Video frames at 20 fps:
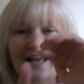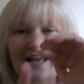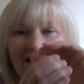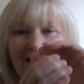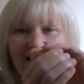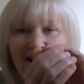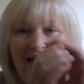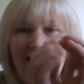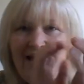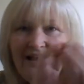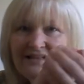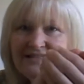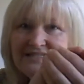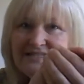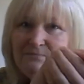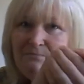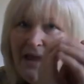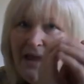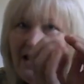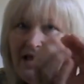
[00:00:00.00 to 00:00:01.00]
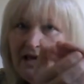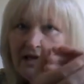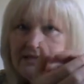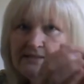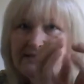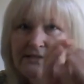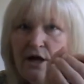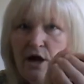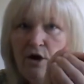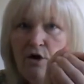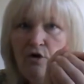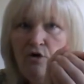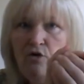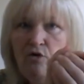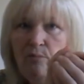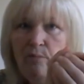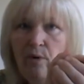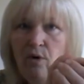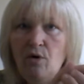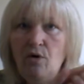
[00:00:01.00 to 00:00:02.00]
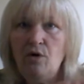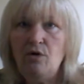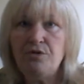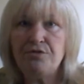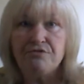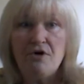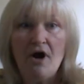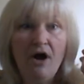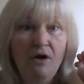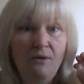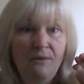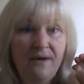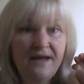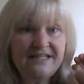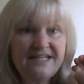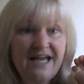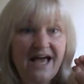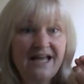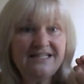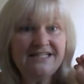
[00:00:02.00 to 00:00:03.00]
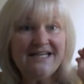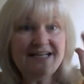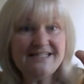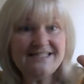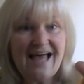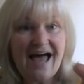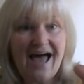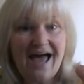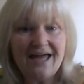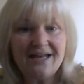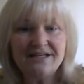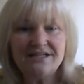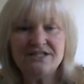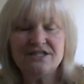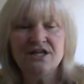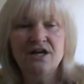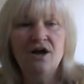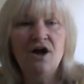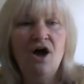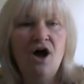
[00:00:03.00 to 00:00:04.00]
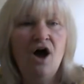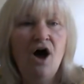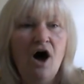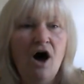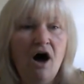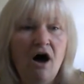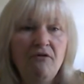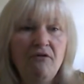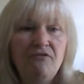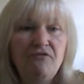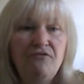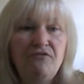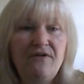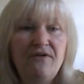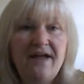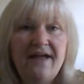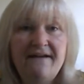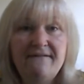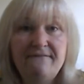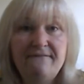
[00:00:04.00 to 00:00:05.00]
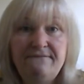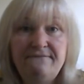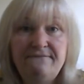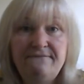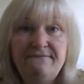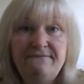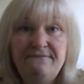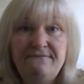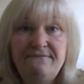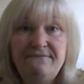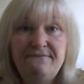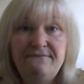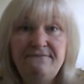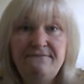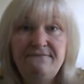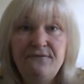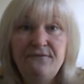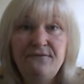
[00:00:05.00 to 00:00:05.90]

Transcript: Let's make a snowball, throw it at his hat. Off it falls,